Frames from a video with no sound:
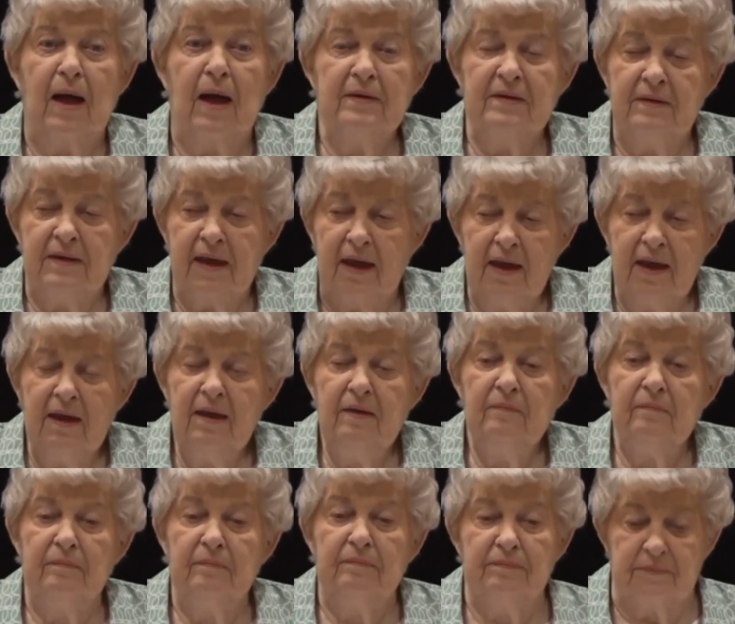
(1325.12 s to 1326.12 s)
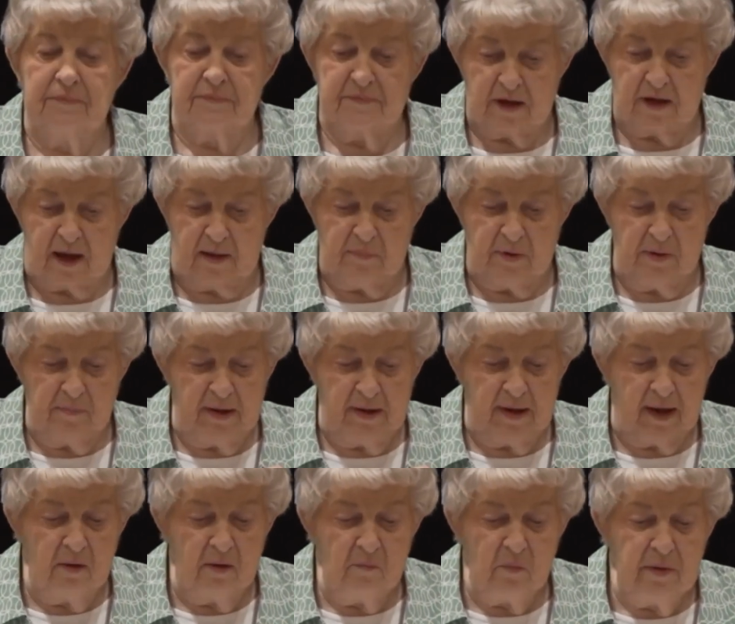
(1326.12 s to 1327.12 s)
my day typing
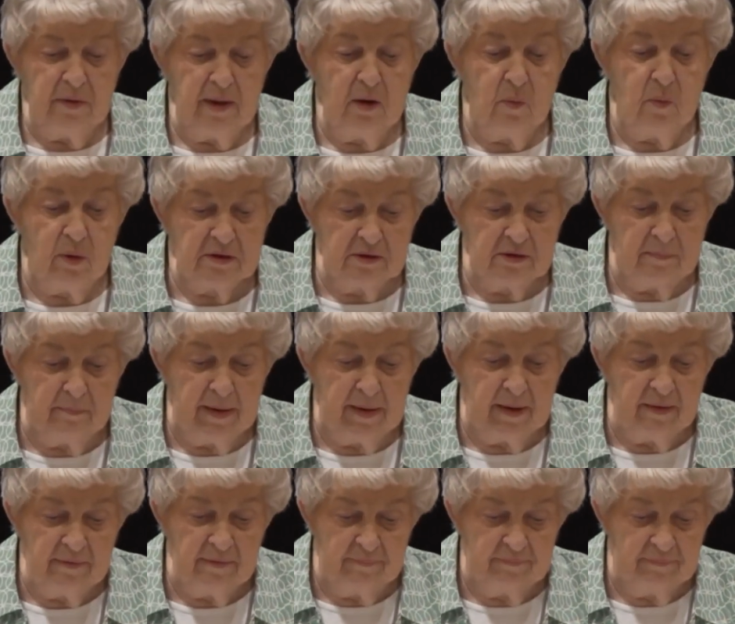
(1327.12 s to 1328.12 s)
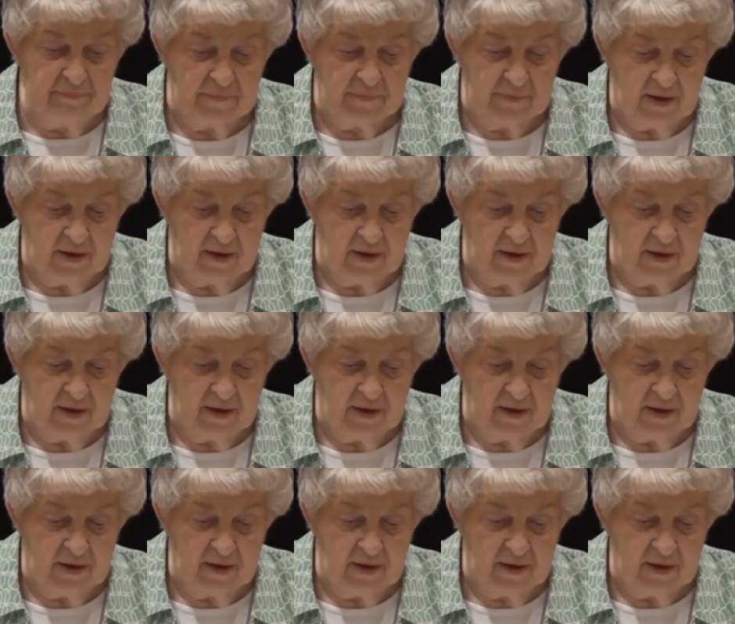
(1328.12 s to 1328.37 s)
began when they went to bed.